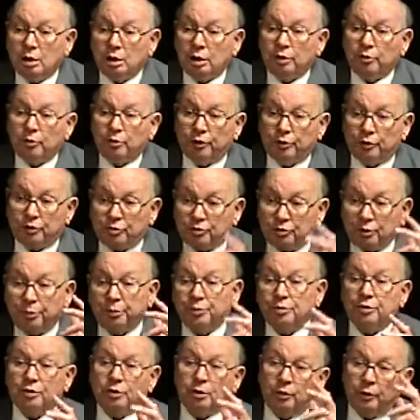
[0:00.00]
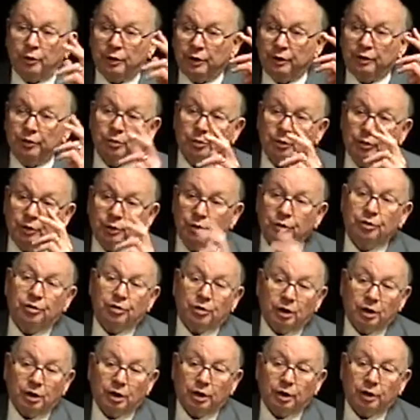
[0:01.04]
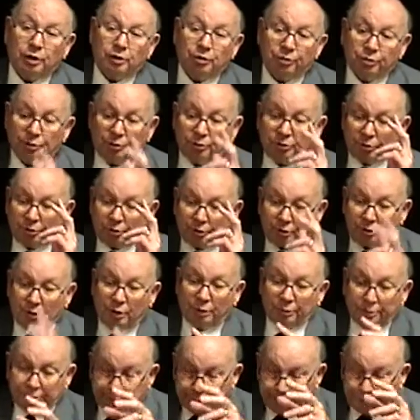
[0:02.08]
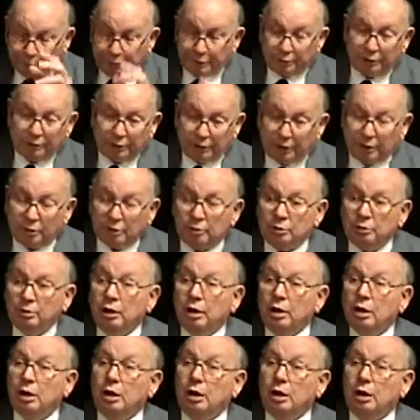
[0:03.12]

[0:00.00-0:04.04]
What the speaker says: We were stripped to the waist, one shell on our shoulder, up, put it down.